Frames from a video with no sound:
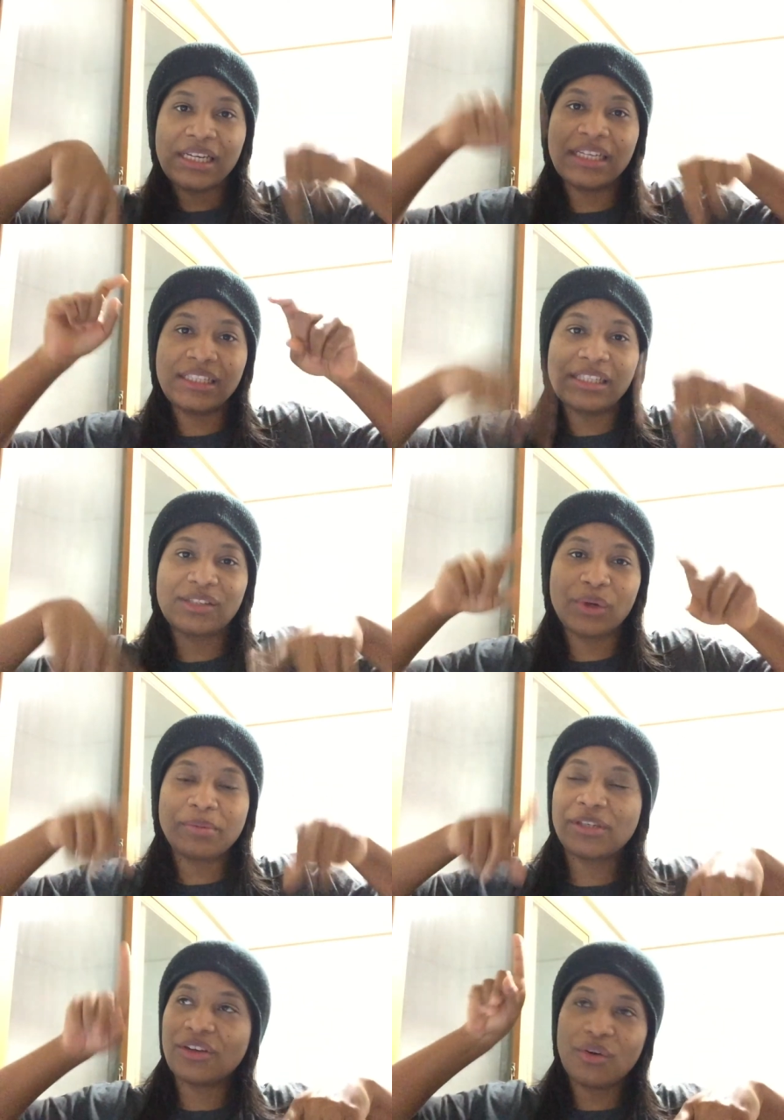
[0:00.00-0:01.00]
in the
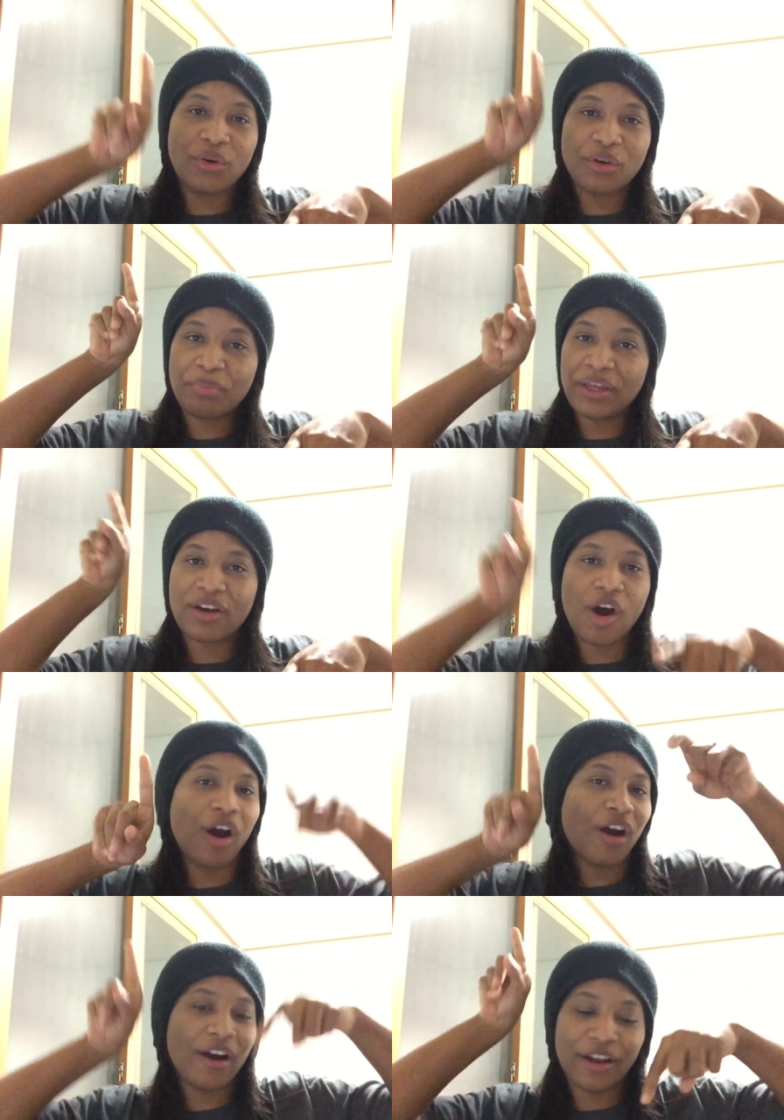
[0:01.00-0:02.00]
description, or it'll be a
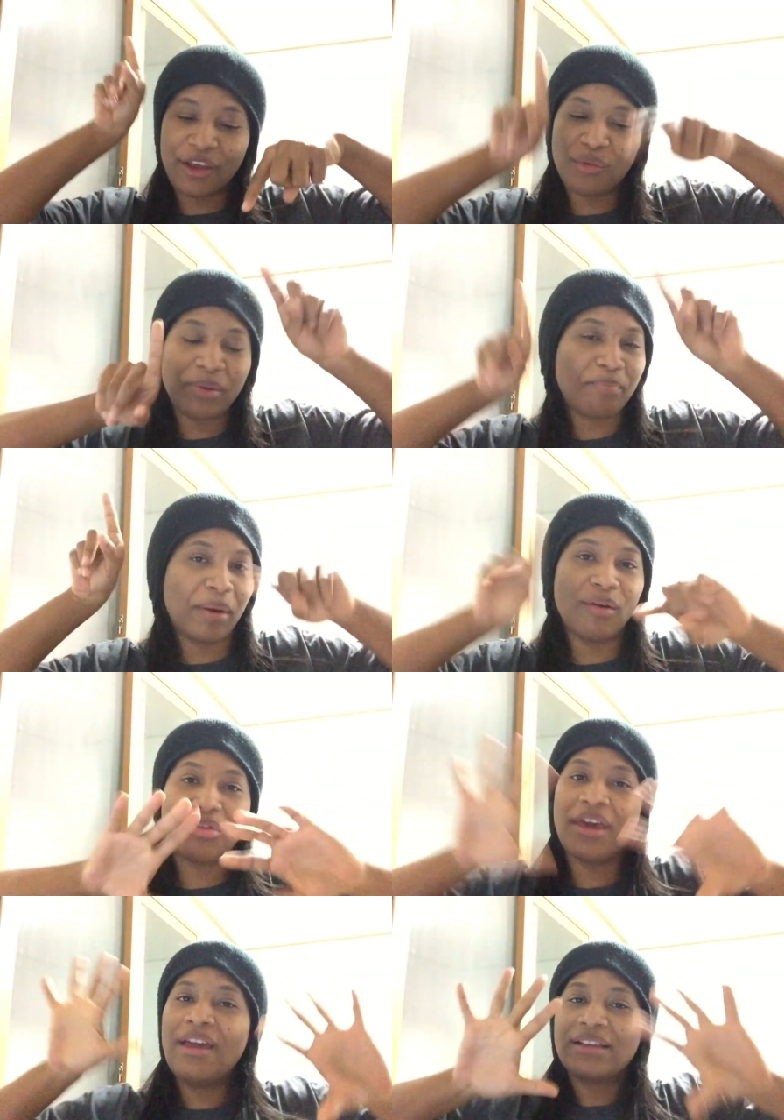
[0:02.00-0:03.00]
card. It'll be
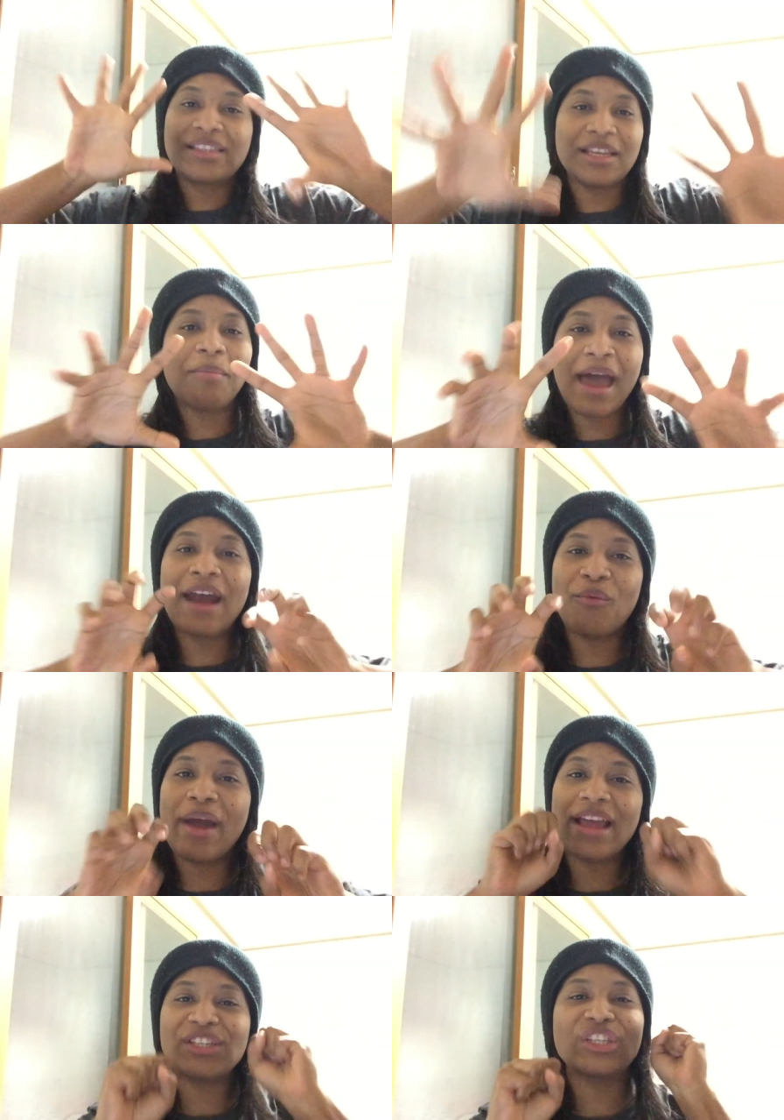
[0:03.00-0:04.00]
both. Some kind of
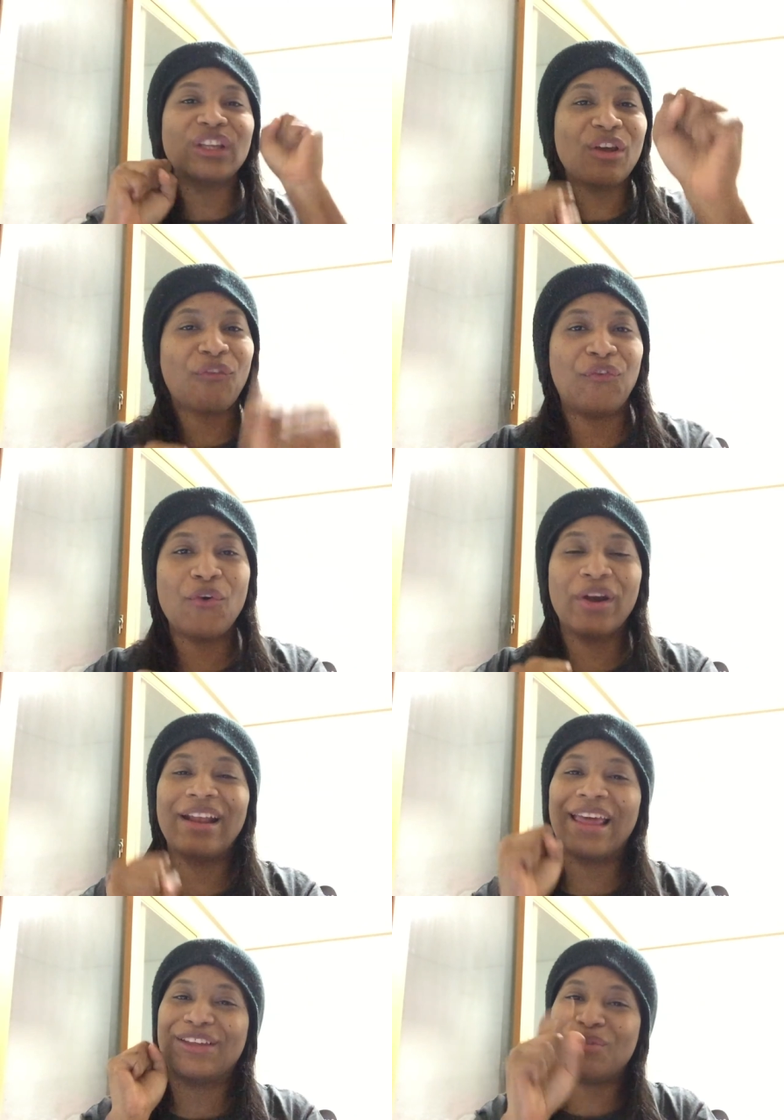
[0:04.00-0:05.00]
way, just look for
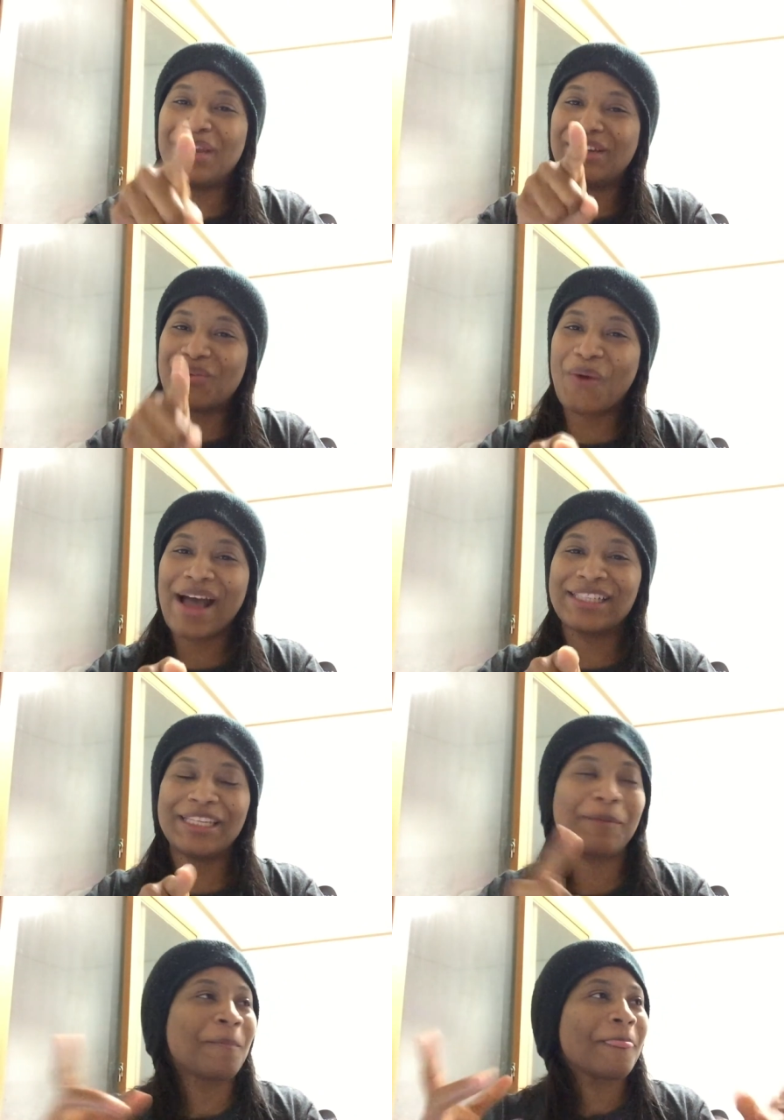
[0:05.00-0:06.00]
it. Like, you need to
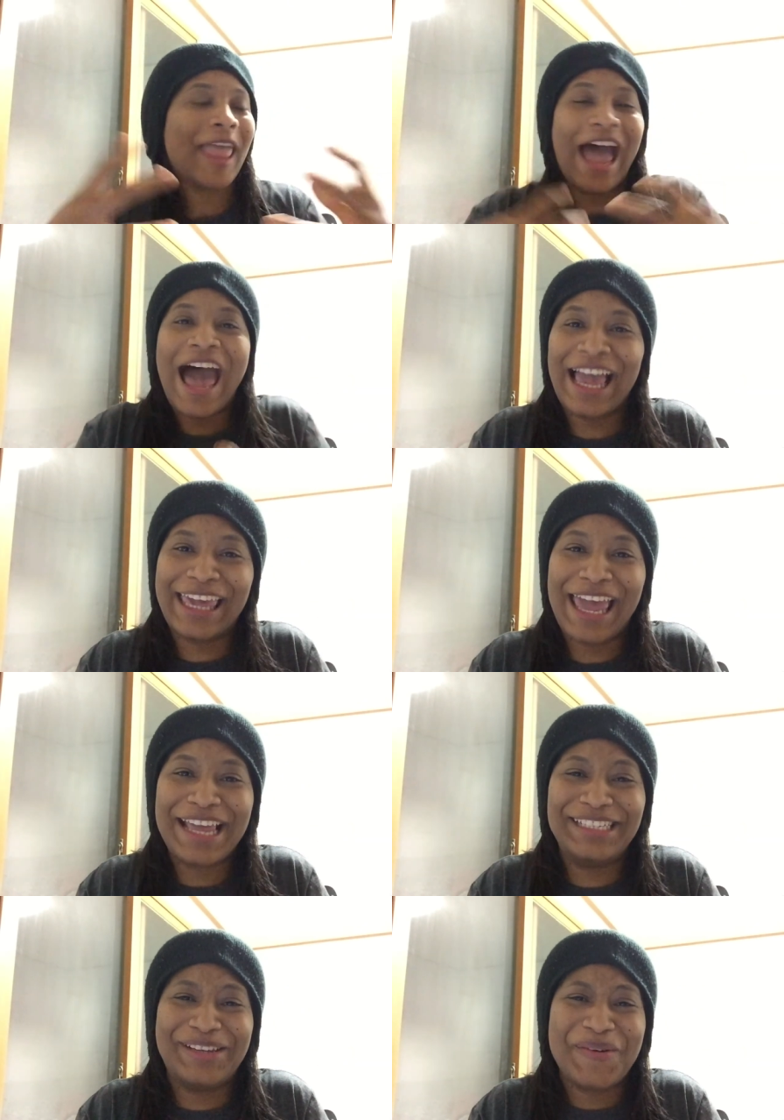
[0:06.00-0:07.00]
watch it. I
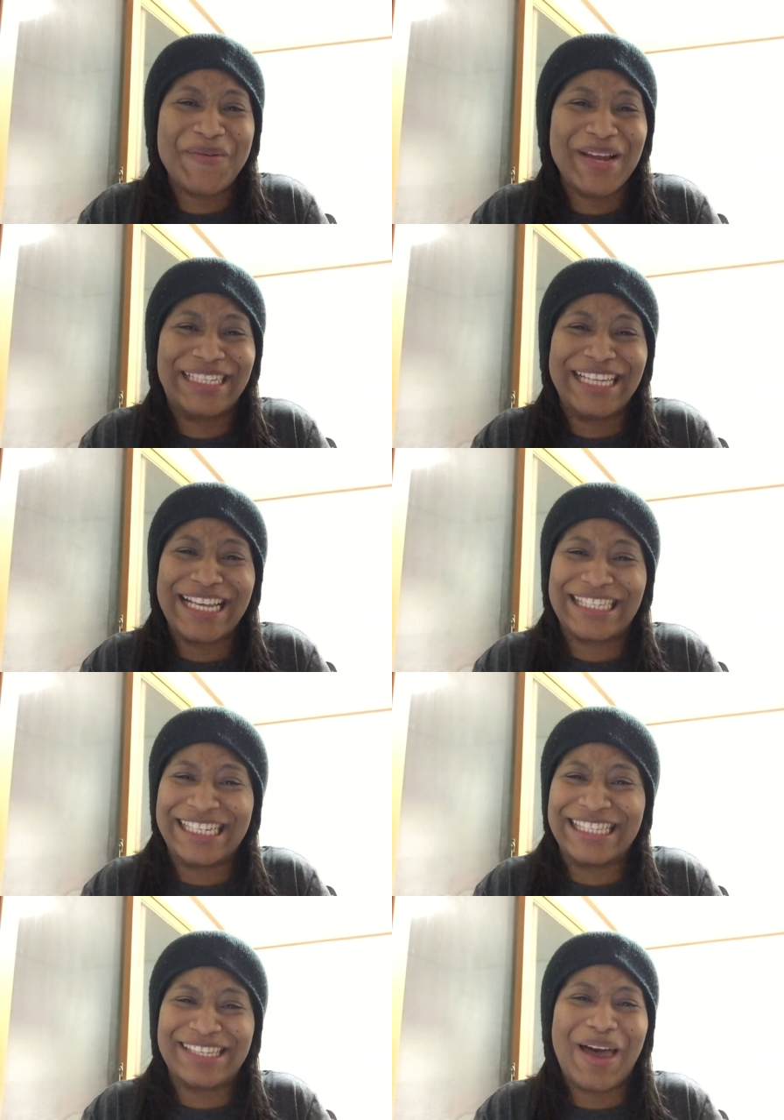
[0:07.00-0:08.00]
can't do it
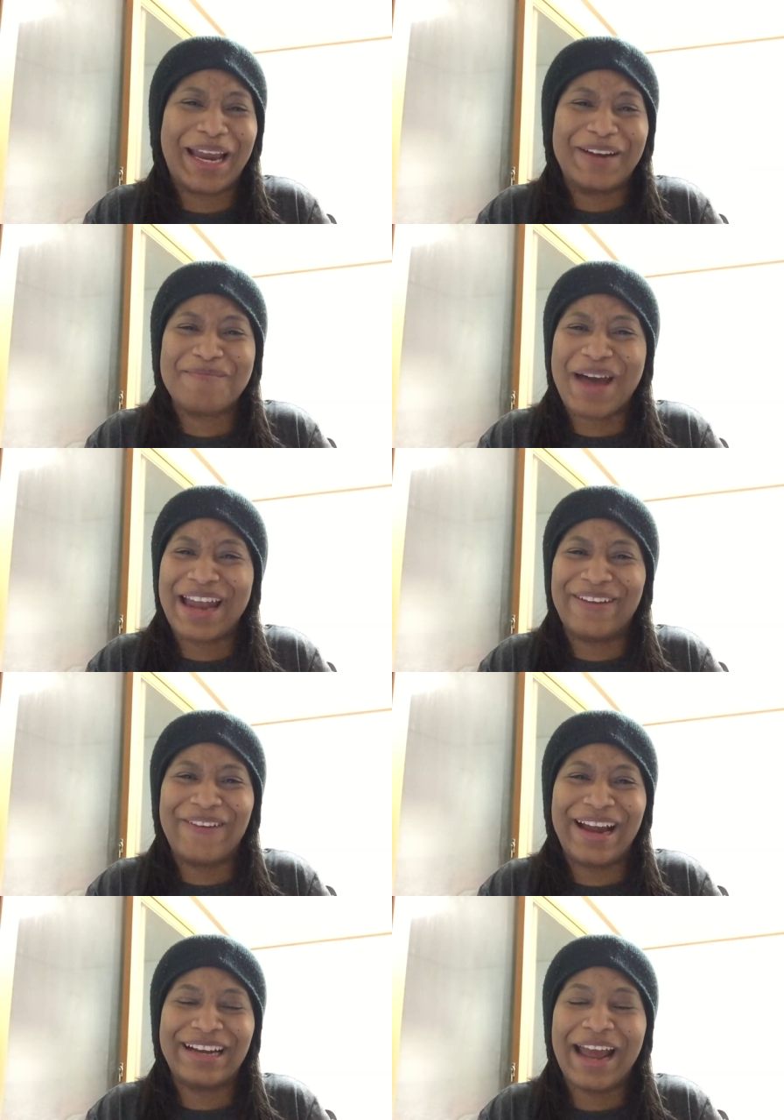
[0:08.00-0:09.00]
justice talking about it
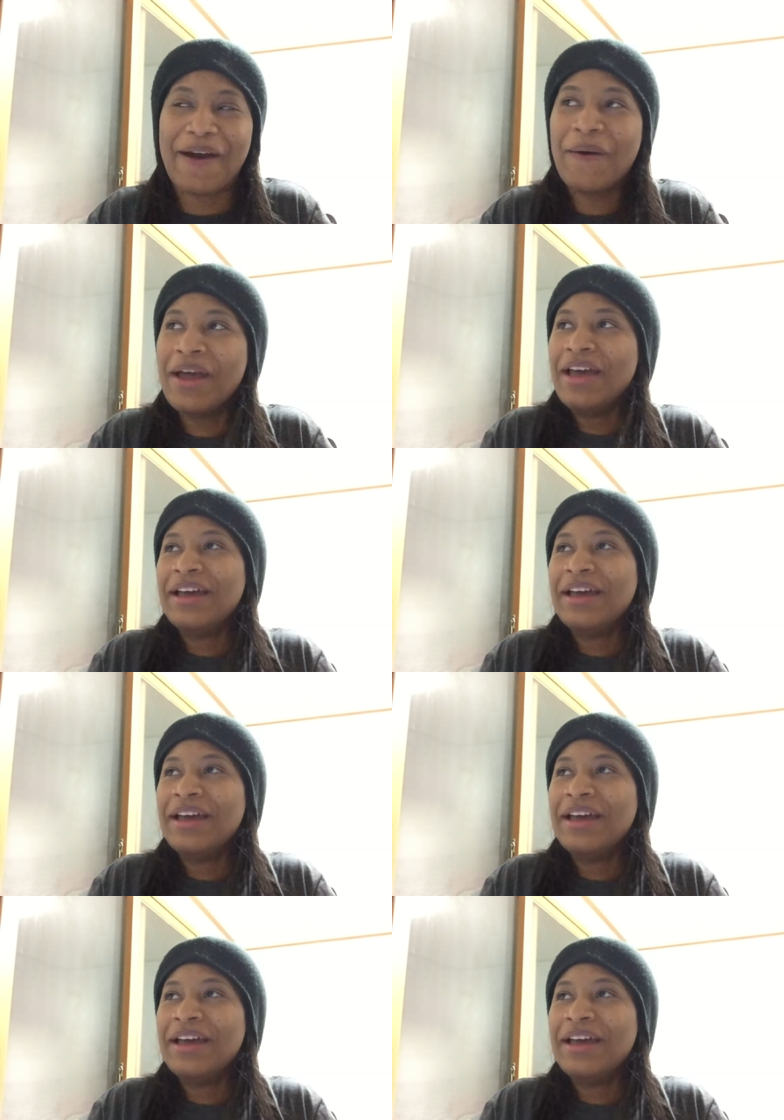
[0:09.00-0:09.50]
right now.